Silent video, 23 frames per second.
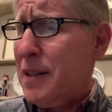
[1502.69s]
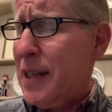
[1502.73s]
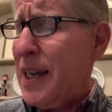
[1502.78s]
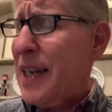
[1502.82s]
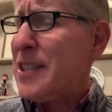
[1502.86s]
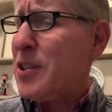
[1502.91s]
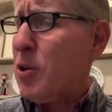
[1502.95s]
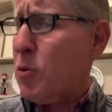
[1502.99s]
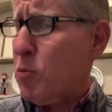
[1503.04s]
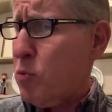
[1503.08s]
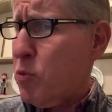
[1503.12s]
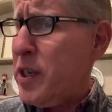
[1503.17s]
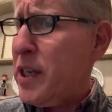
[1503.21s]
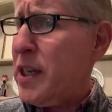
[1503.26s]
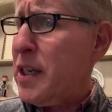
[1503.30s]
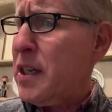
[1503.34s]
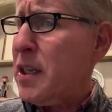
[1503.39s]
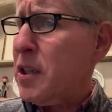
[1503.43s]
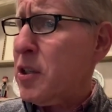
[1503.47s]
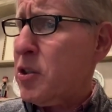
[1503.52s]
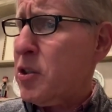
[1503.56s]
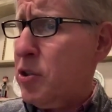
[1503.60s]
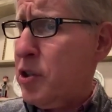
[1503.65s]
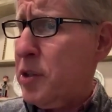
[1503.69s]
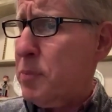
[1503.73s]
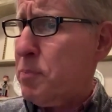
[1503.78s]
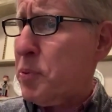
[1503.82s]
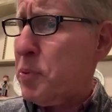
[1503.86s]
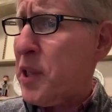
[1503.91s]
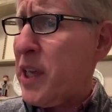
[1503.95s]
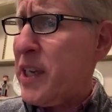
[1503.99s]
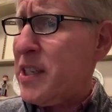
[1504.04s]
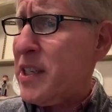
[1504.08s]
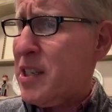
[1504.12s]
that's a real good
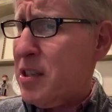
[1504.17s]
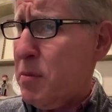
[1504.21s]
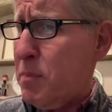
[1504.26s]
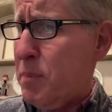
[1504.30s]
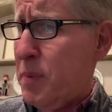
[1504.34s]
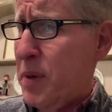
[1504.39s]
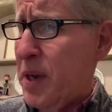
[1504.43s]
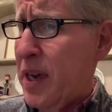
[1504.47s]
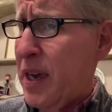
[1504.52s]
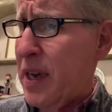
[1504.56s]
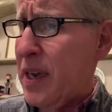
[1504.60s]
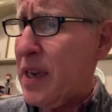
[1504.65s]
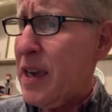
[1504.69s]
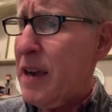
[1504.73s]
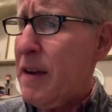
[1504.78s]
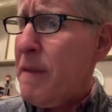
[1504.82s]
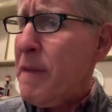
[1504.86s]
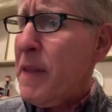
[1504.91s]
place to be.